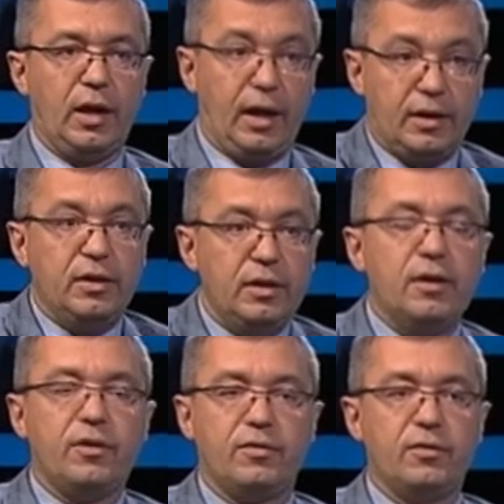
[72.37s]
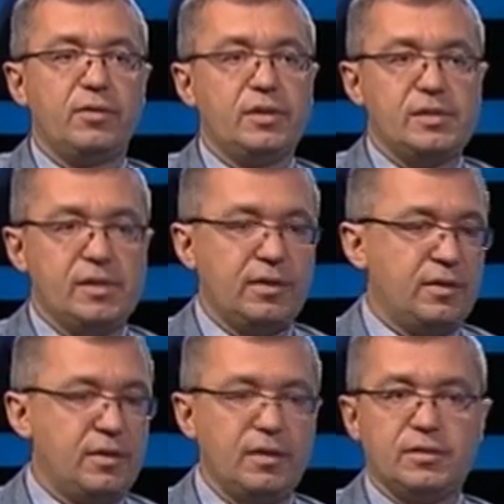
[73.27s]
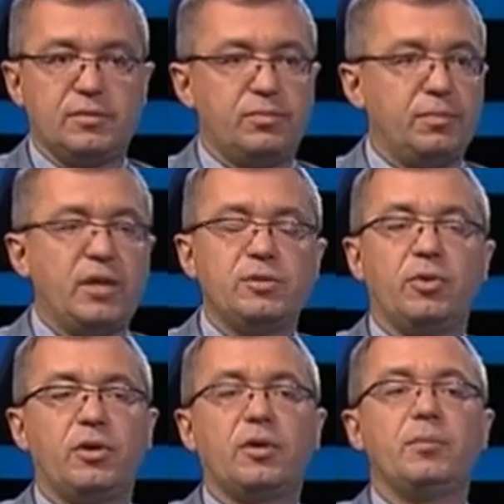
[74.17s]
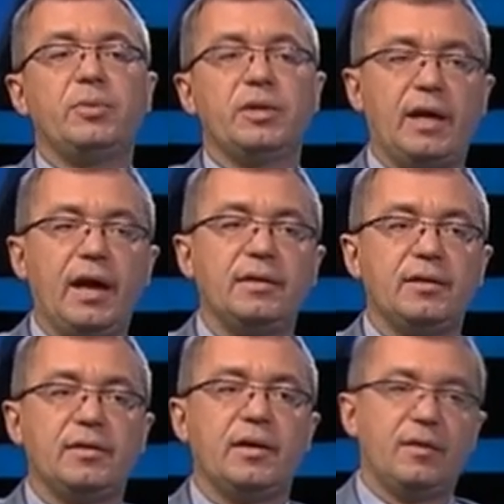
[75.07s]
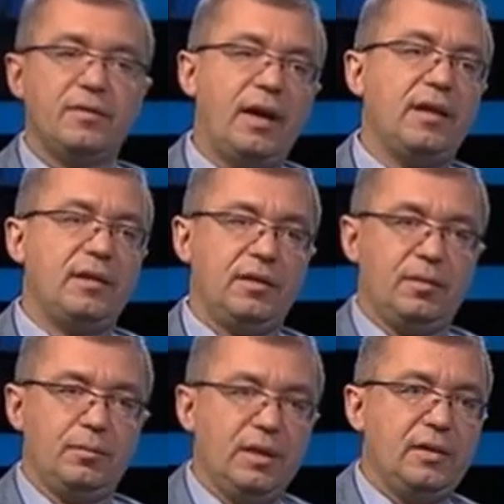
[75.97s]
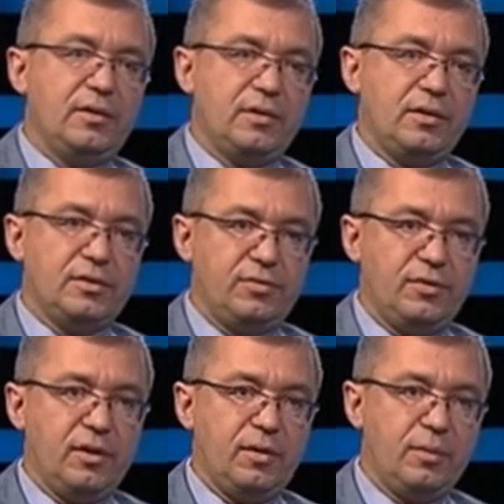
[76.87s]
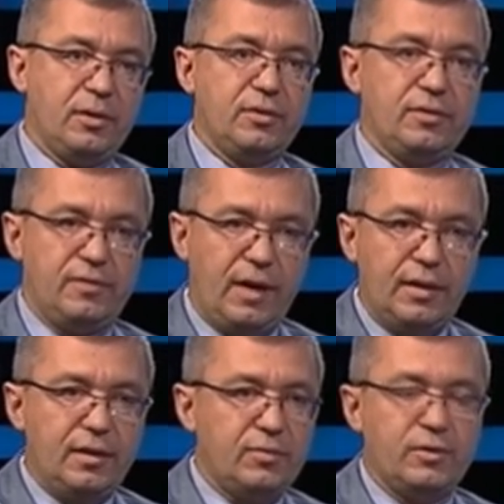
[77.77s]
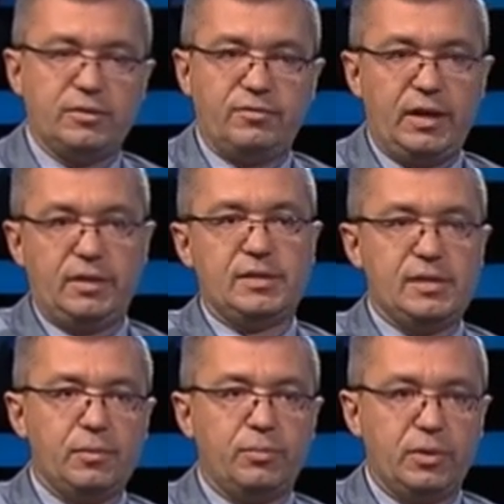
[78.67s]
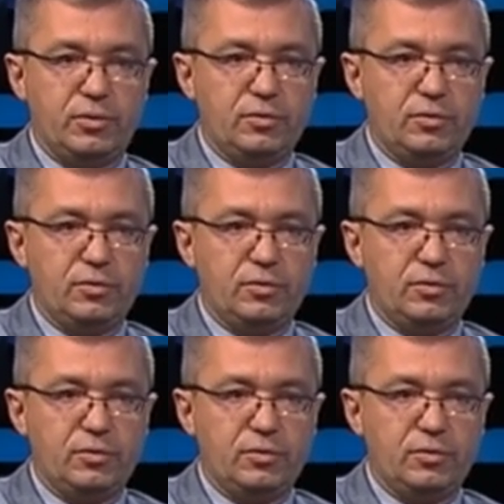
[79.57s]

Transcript: And here there is uh, things much more complicated than in the military sphere, because then it was very simple.